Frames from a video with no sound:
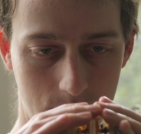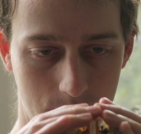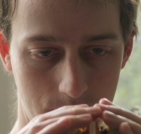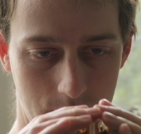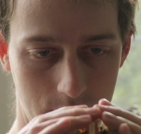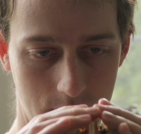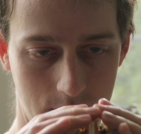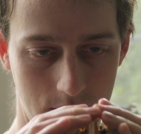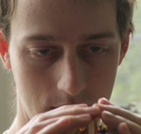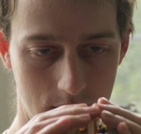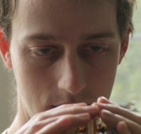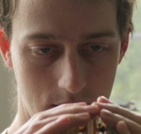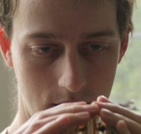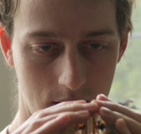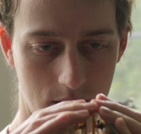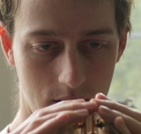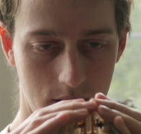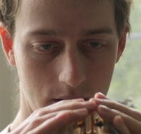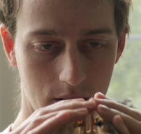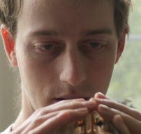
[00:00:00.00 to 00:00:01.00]
but
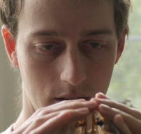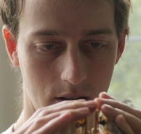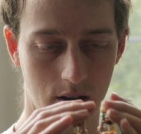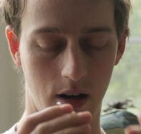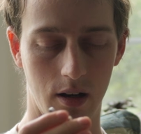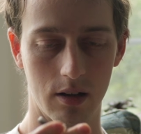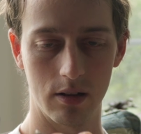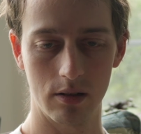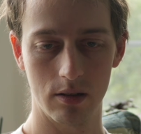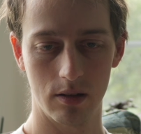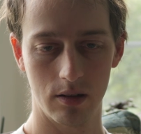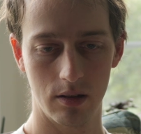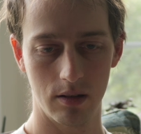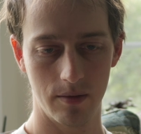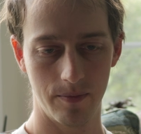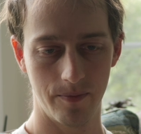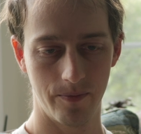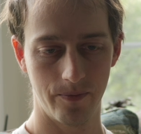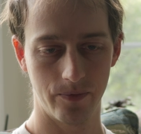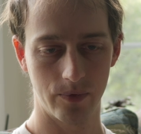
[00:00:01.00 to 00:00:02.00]
the conical